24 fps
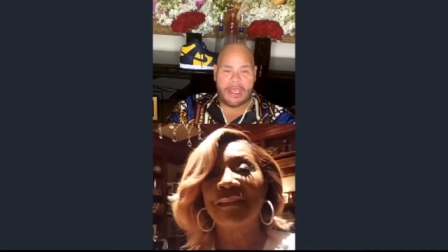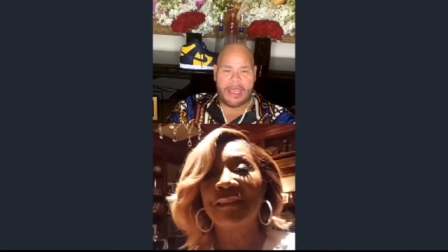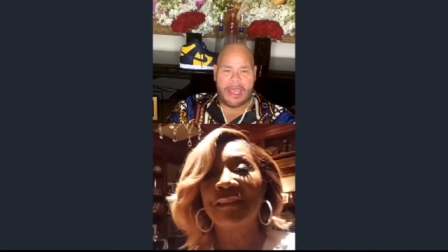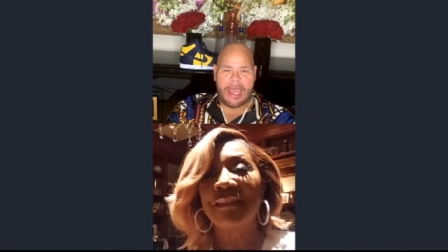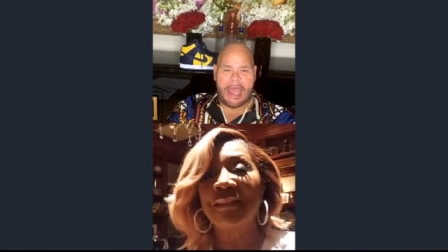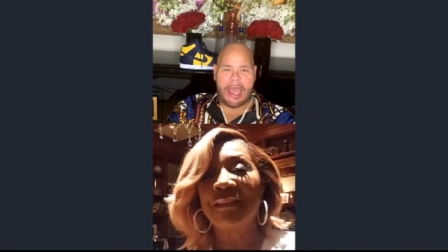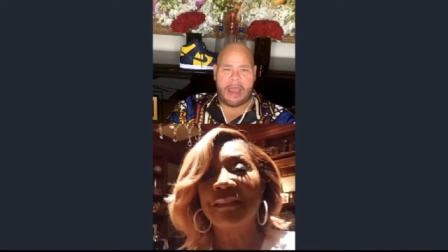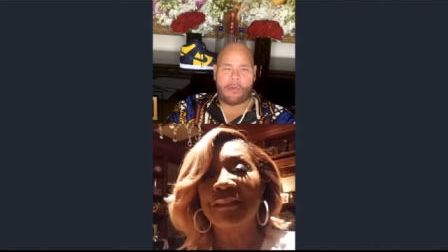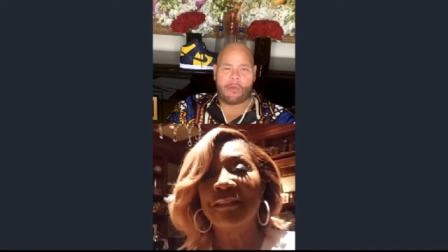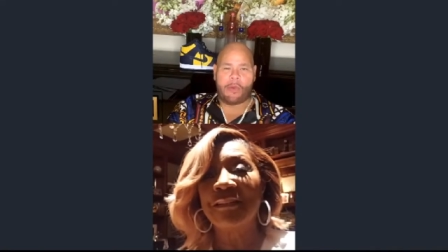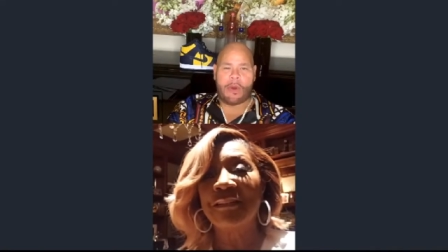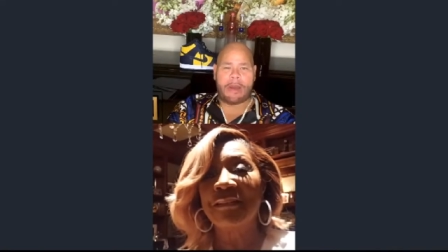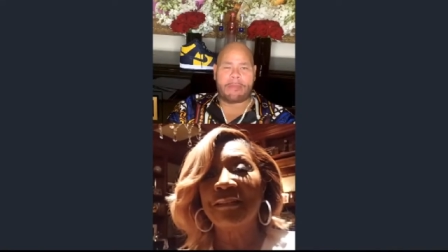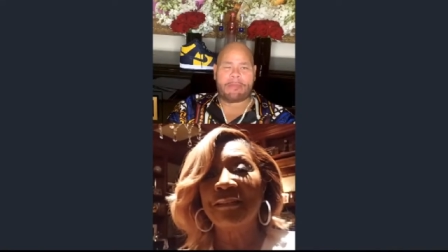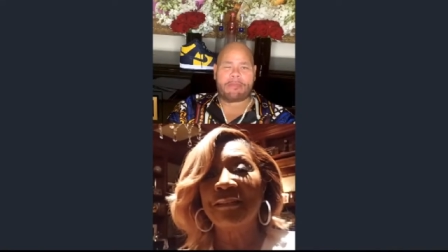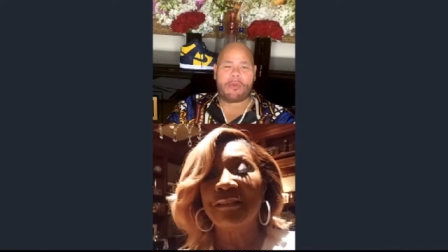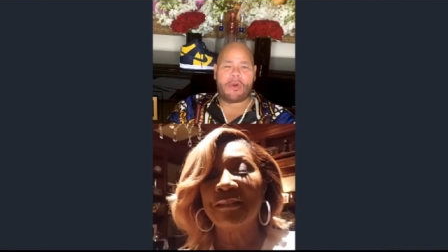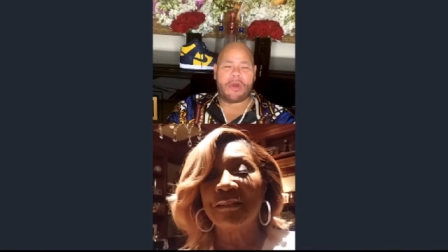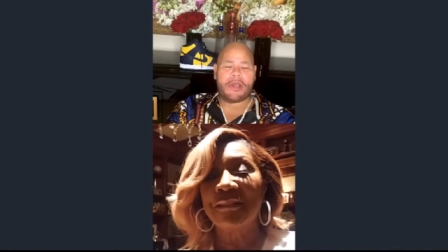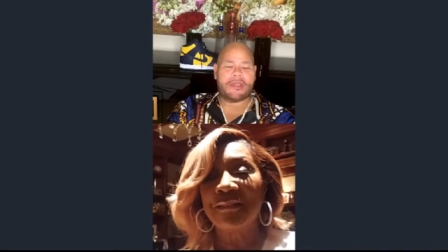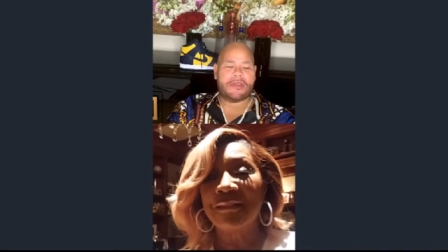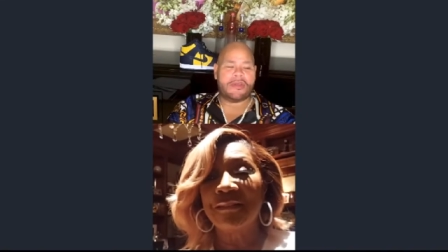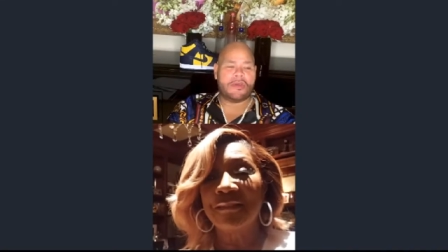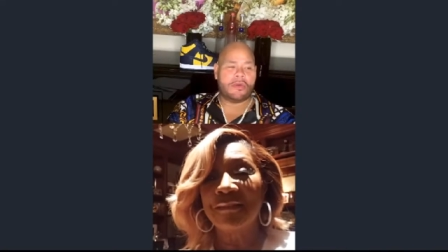at what
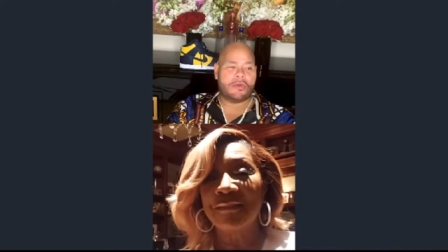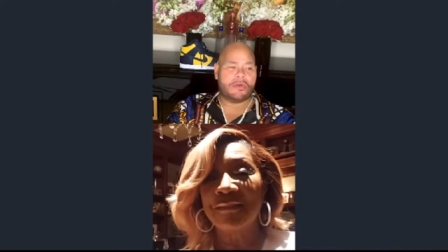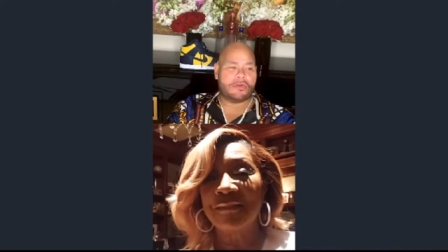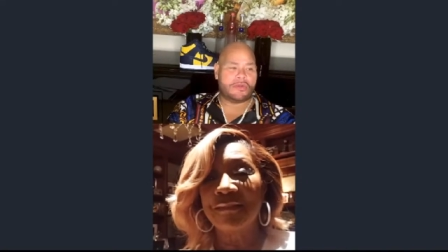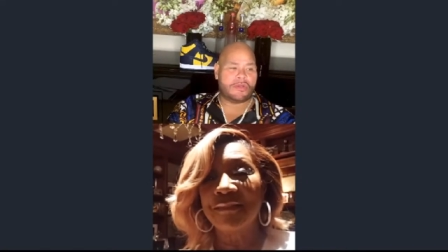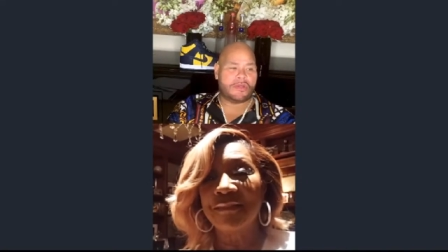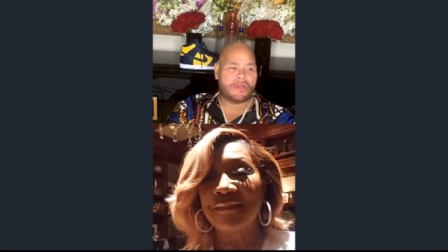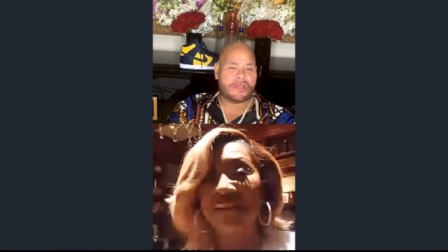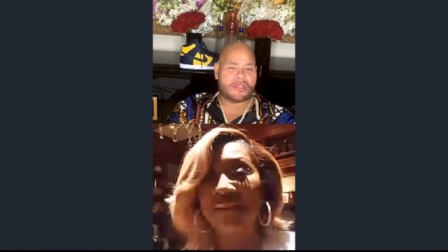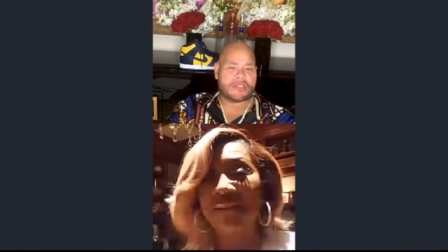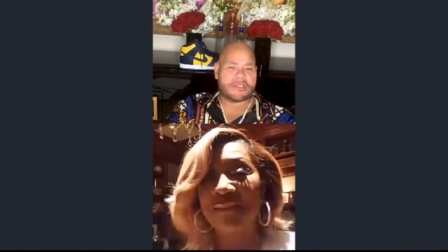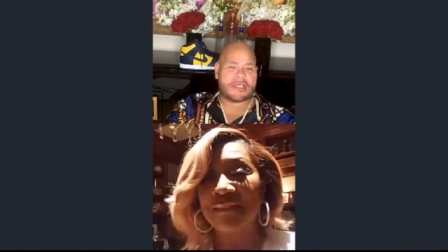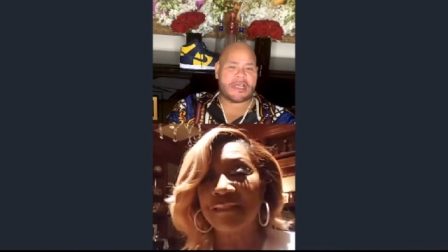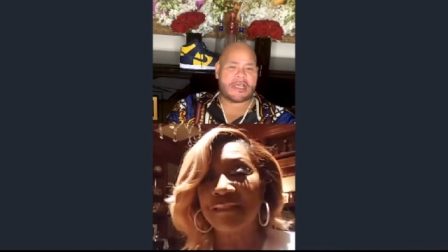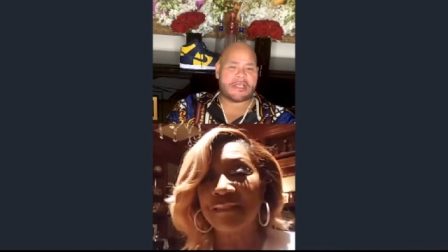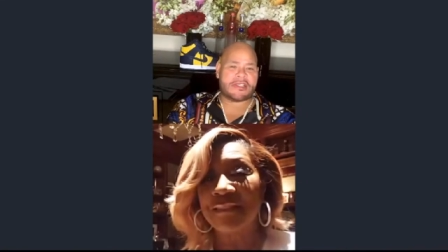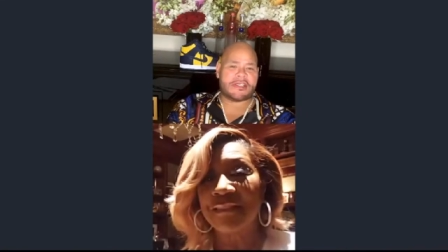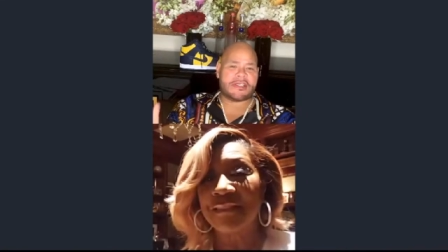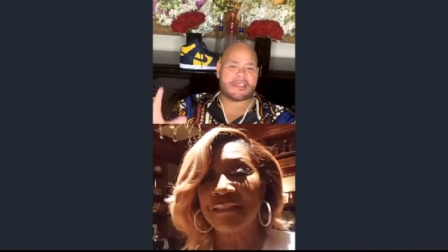point you're such a